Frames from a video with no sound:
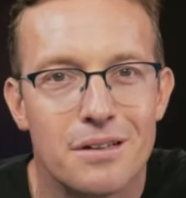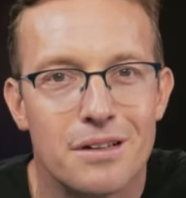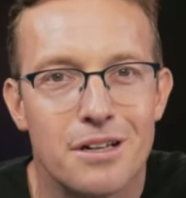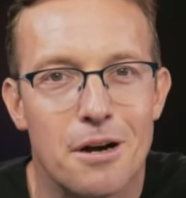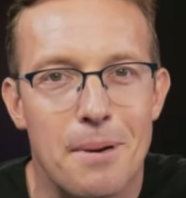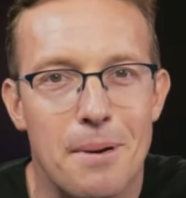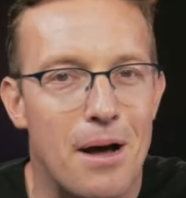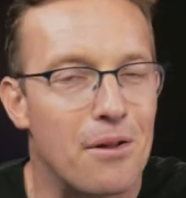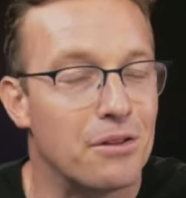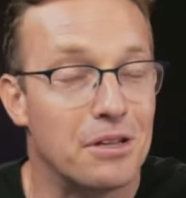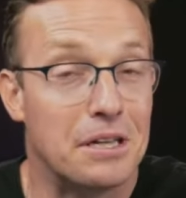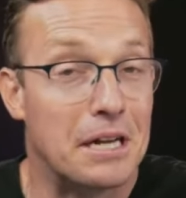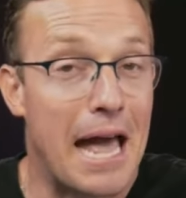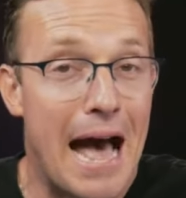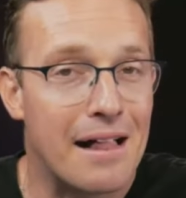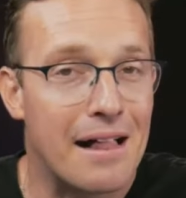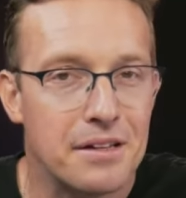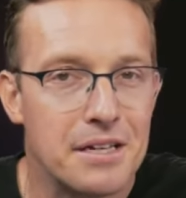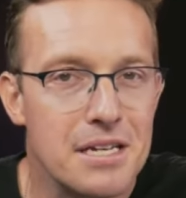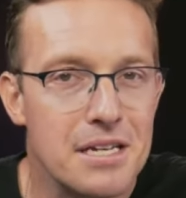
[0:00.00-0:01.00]
about
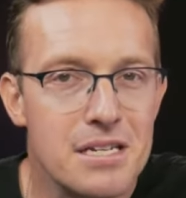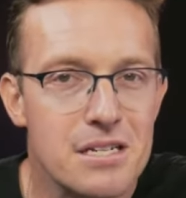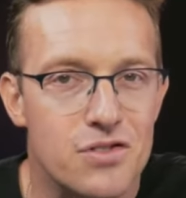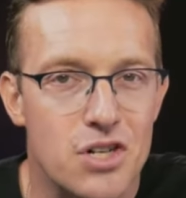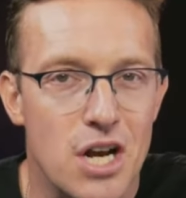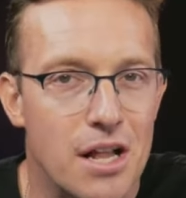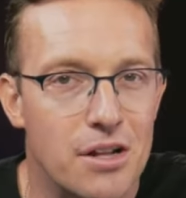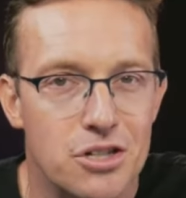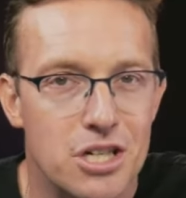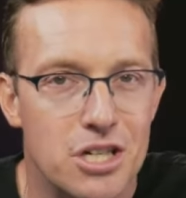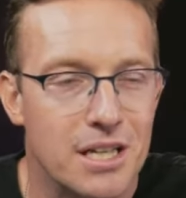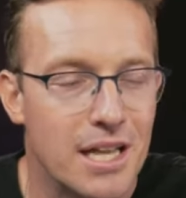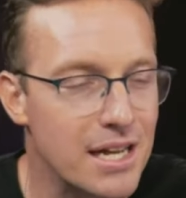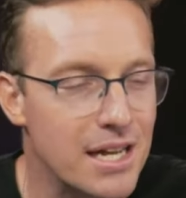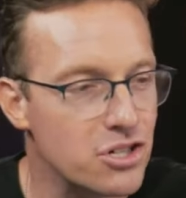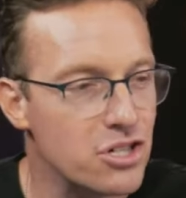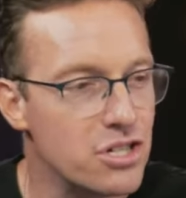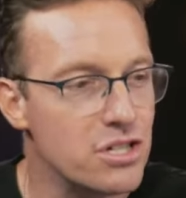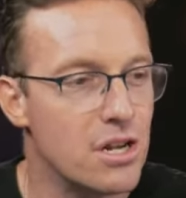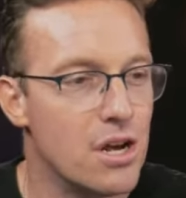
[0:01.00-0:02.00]
legalities of challenging
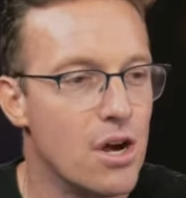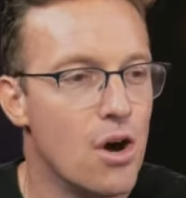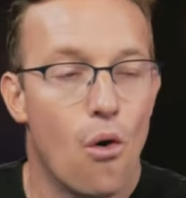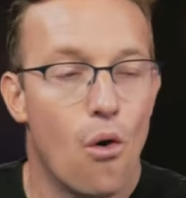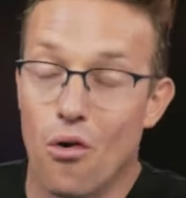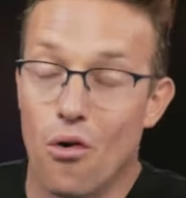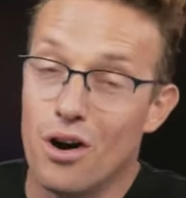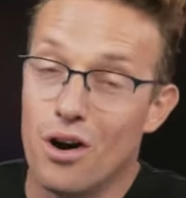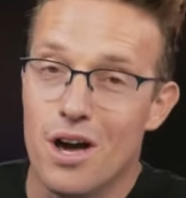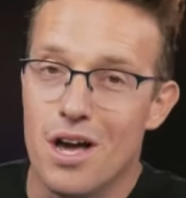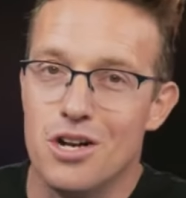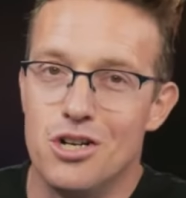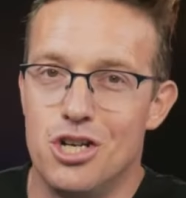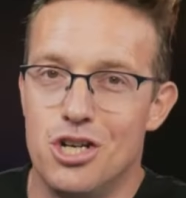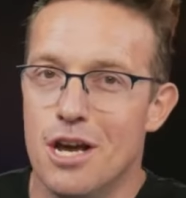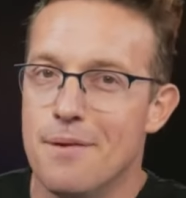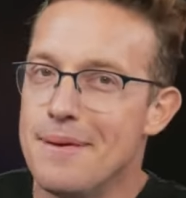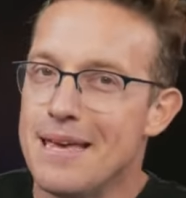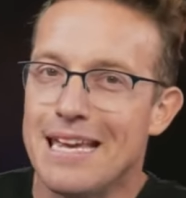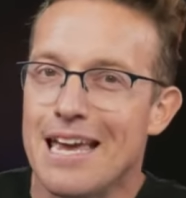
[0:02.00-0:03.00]
elections, or
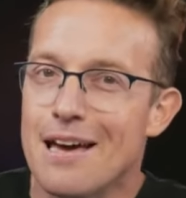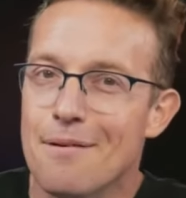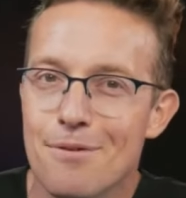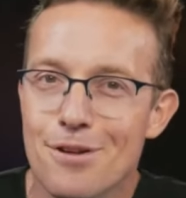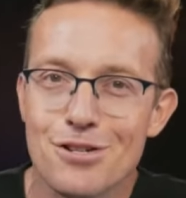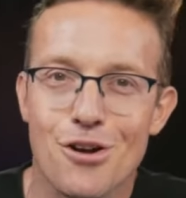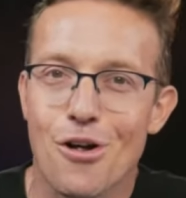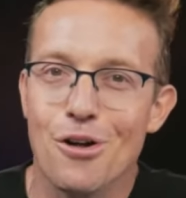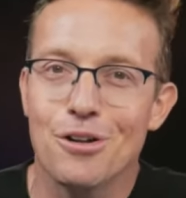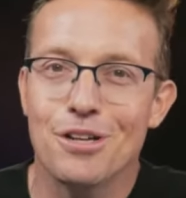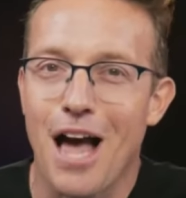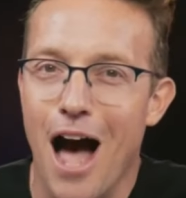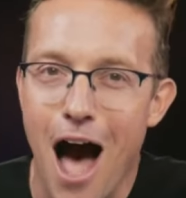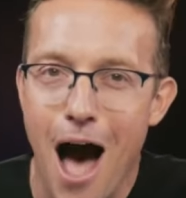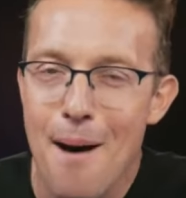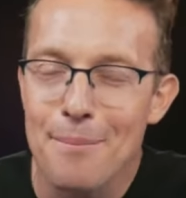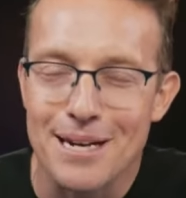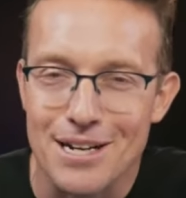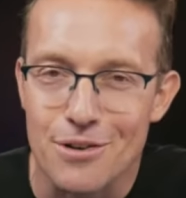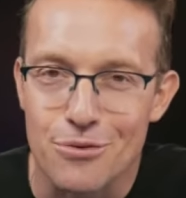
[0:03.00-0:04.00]
Jimmy Kimmel's old
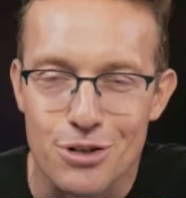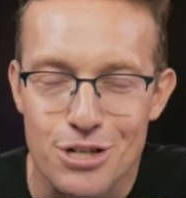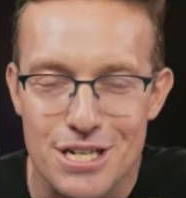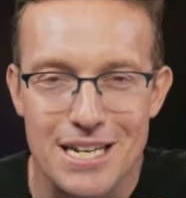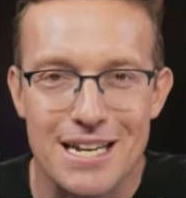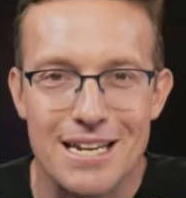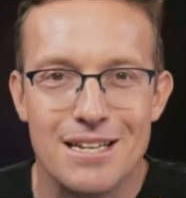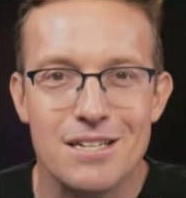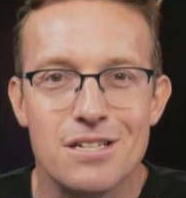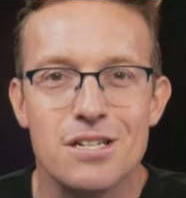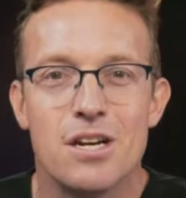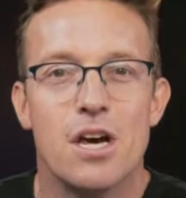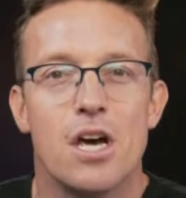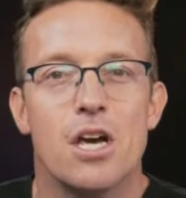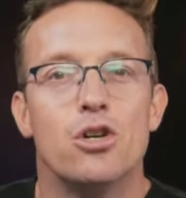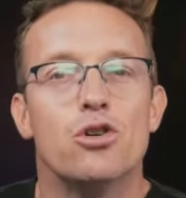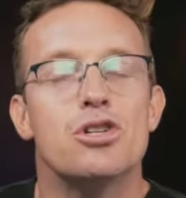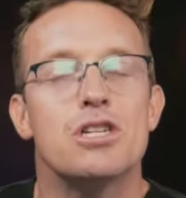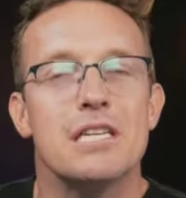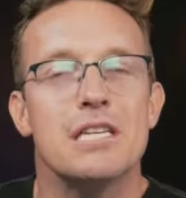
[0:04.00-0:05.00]
comedy routines,
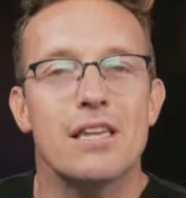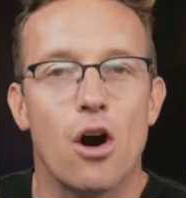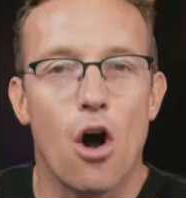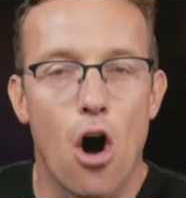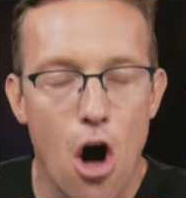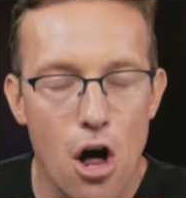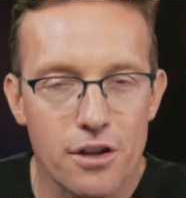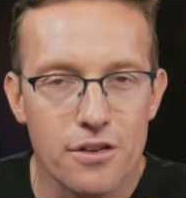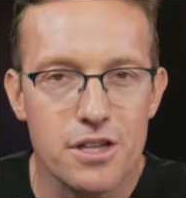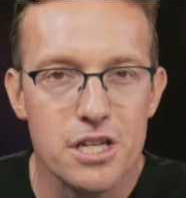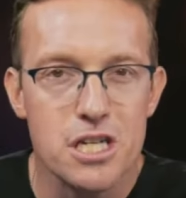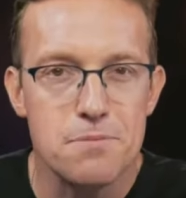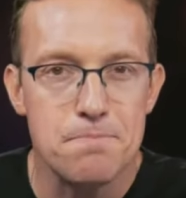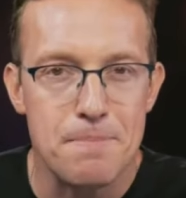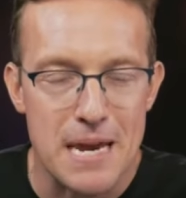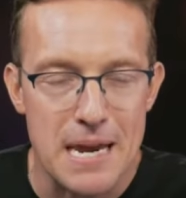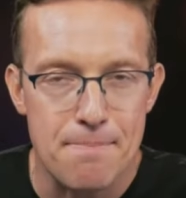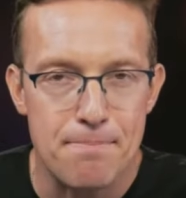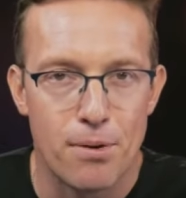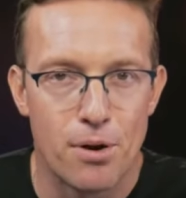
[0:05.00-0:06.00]
you'll see that all of these
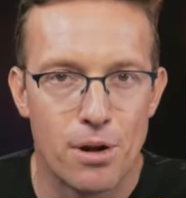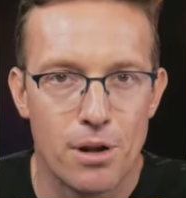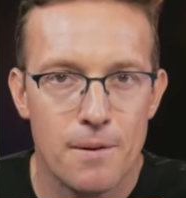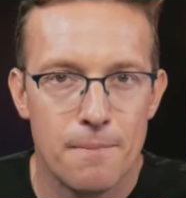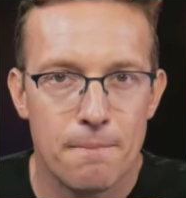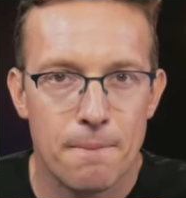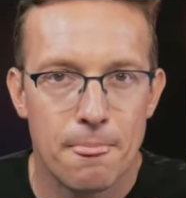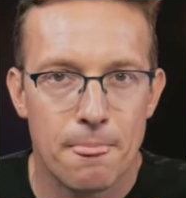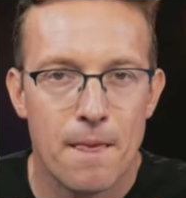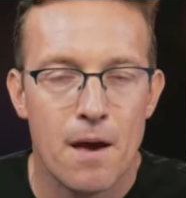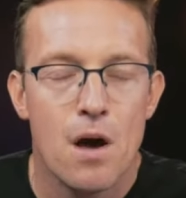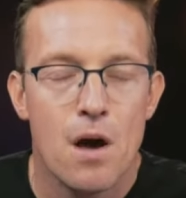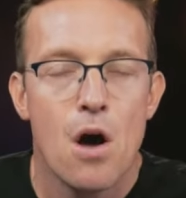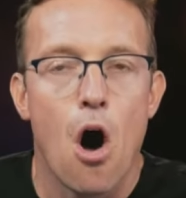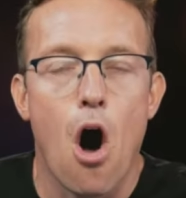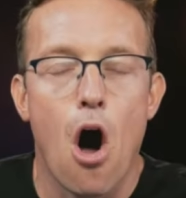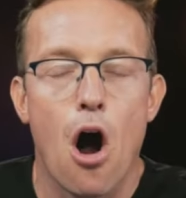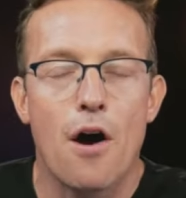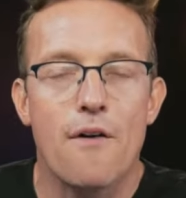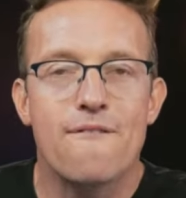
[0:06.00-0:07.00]
people
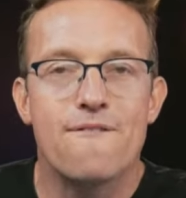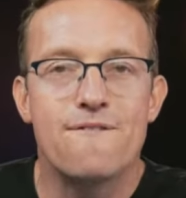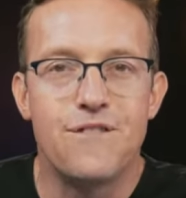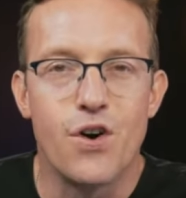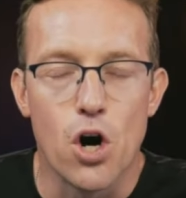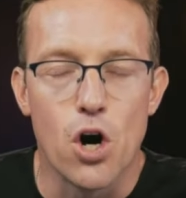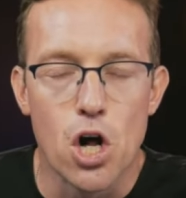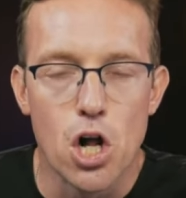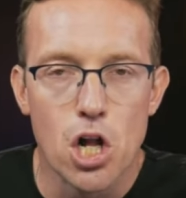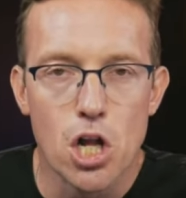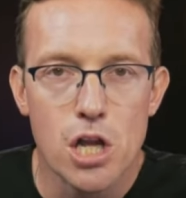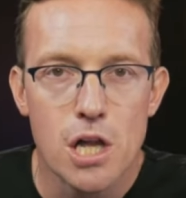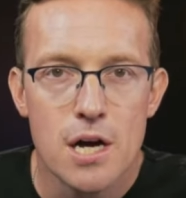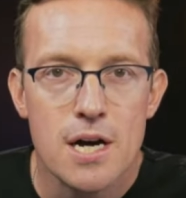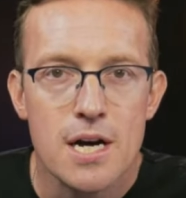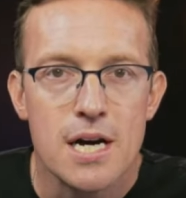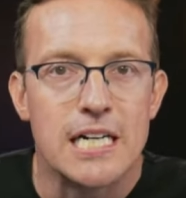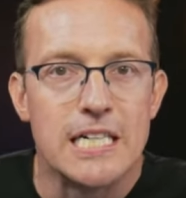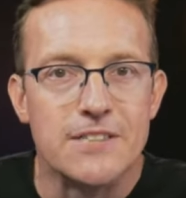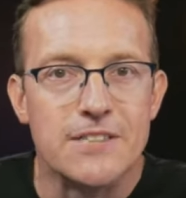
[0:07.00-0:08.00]
are full
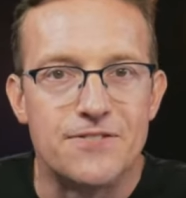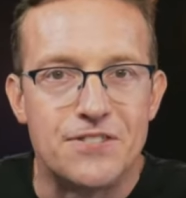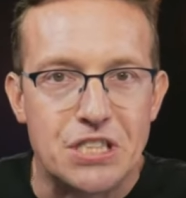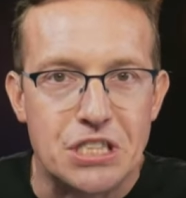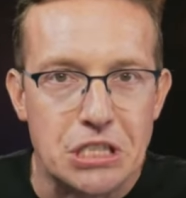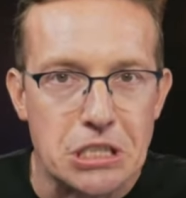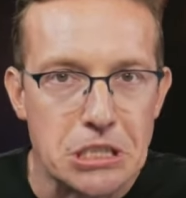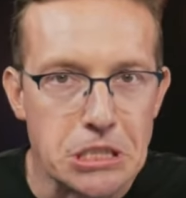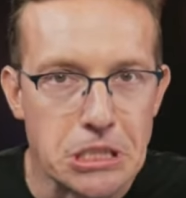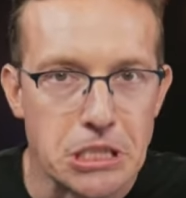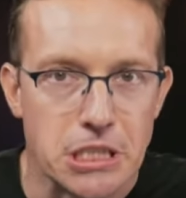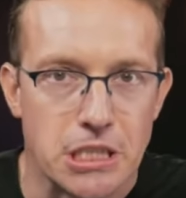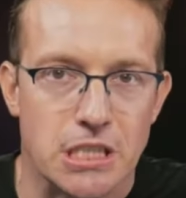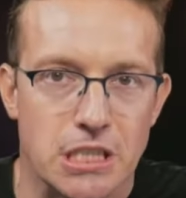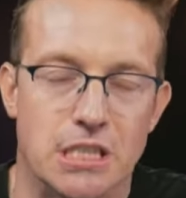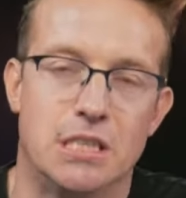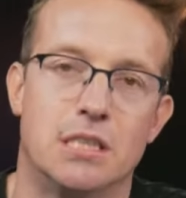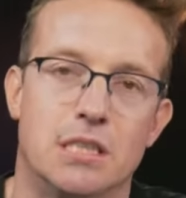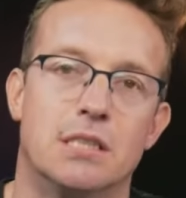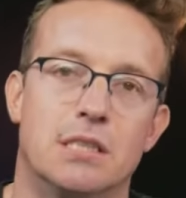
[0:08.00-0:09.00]
of sheer.